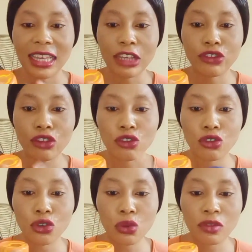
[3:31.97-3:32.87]
It is
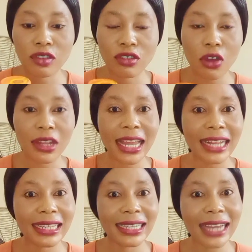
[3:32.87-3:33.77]
used on
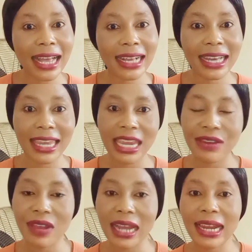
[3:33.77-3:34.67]
that dark
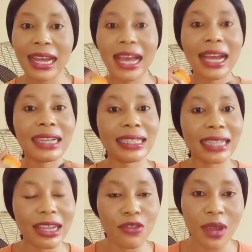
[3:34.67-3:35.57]
area, that hard
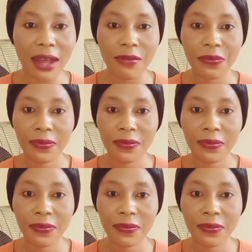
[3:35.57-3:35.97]
area